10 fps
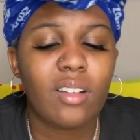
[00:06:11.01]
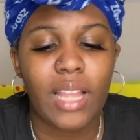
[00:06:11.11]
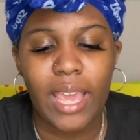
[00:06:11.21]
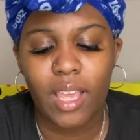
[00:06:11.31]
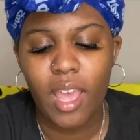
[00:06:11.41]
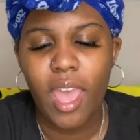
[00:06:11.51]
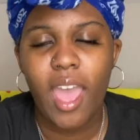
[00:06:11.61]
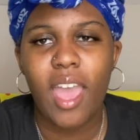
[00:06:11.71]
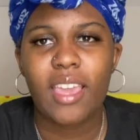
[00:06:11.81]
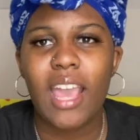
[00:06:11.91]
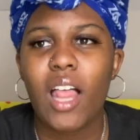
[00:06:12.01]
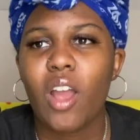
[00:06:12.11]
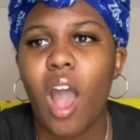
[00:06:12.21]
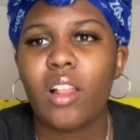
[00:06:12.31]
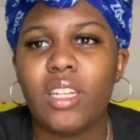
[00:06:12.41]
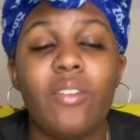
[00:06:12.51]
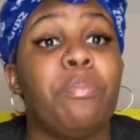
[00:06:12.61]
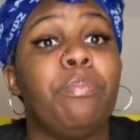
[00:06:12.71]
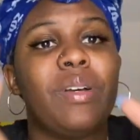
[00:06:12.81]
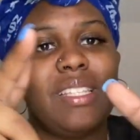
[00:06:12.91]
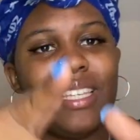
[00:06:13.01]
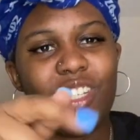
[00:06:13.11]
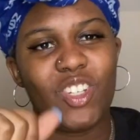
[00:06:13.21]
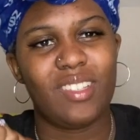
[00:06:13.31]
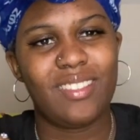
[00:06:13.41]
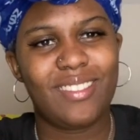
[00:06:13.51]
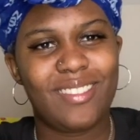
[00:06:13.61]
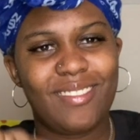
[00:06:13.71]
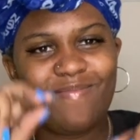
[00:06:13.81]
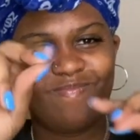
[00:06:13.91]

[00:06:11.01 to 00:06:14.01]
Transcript: Like, y'all are all in positions.